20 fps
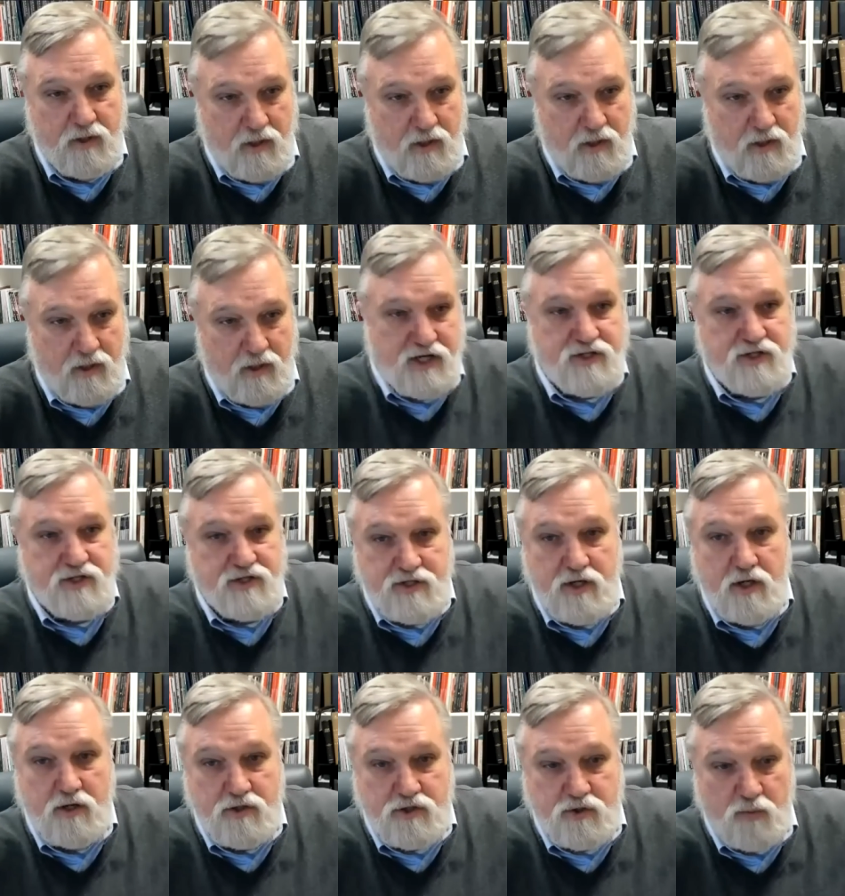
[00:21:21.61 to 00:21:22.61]
Jesus
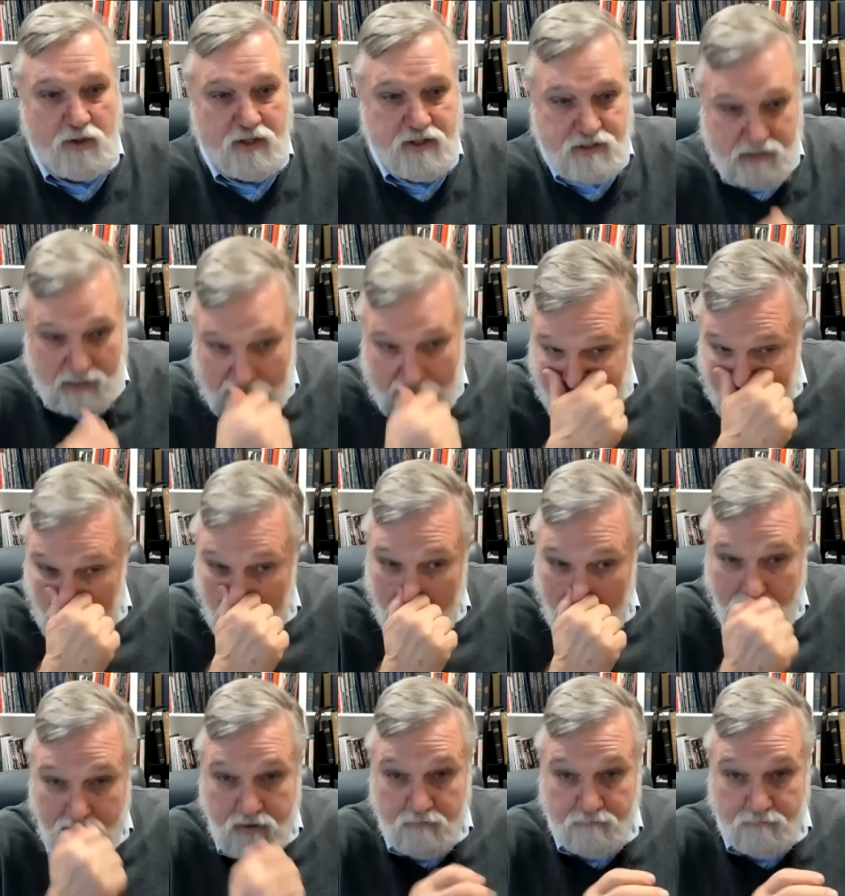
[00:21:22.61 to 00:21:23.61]
knows what it's like
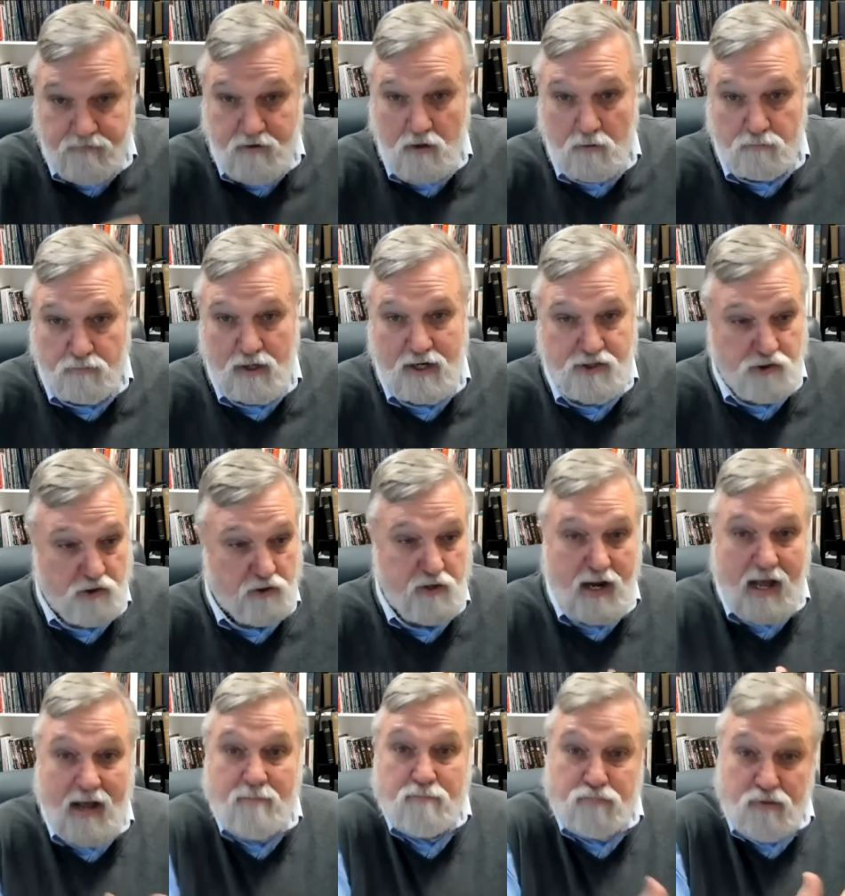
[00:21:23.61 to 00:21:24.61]
to feel pressure,
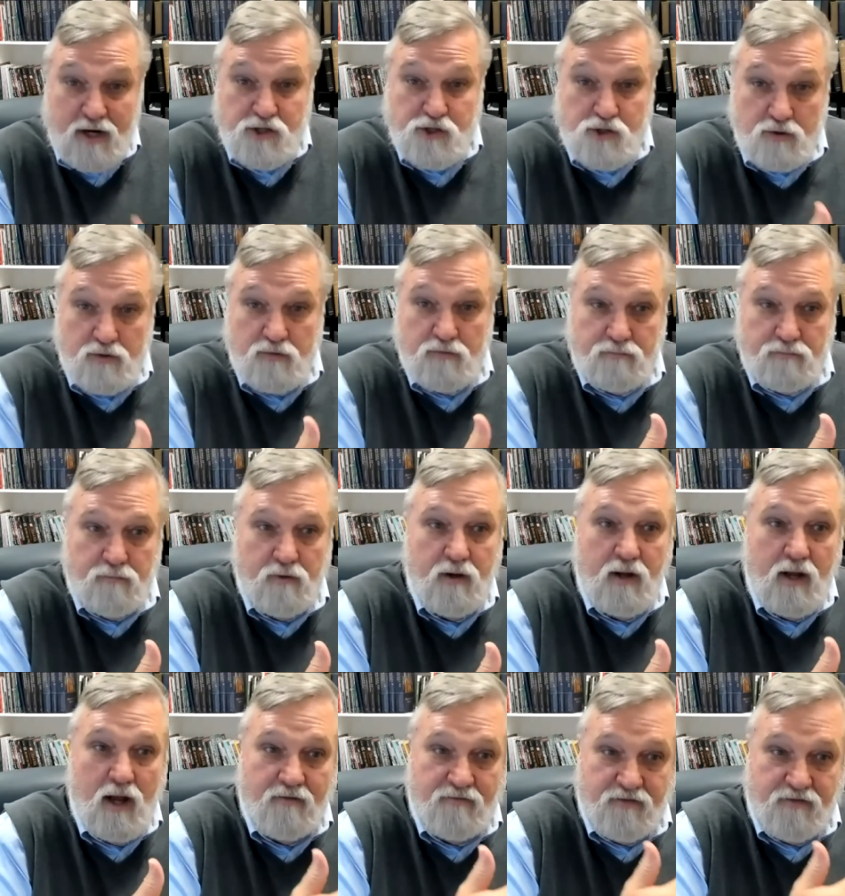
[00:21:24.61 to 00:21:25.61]
not pressure
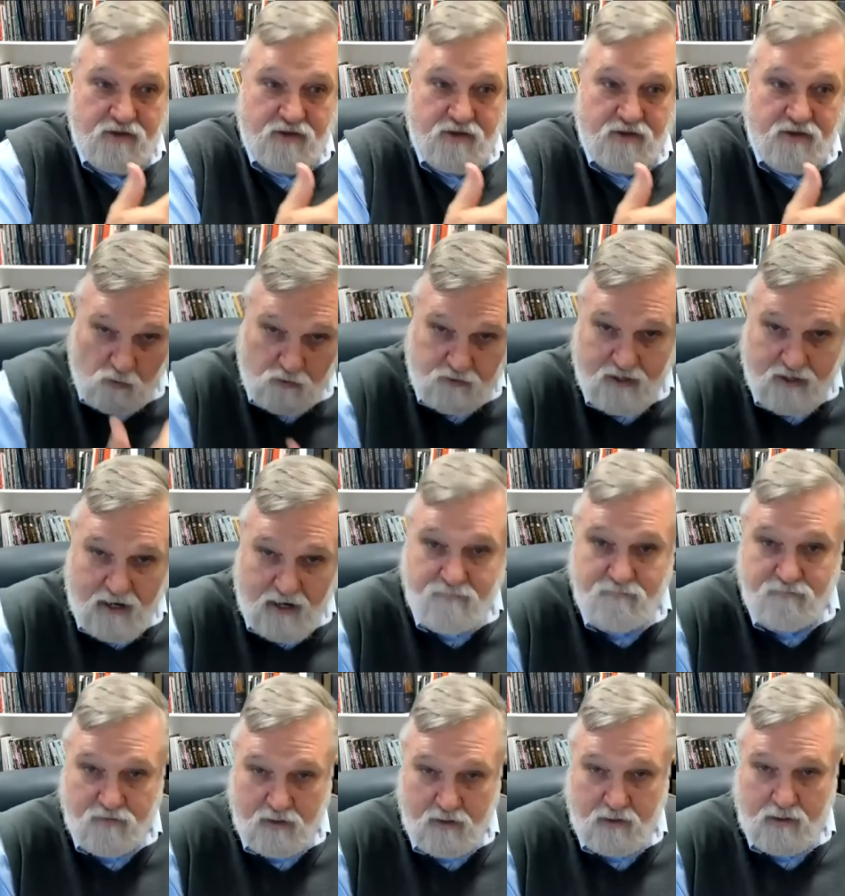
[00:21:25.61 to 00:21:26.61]
of the sort that I'm
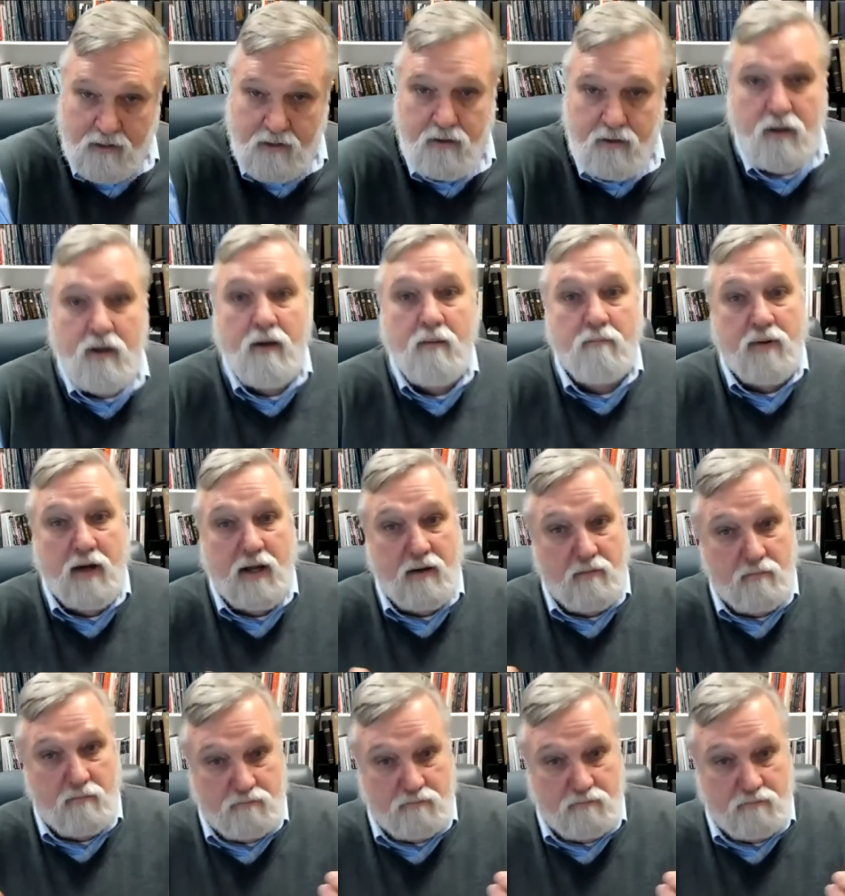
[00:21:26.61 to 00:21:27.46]
feeling, but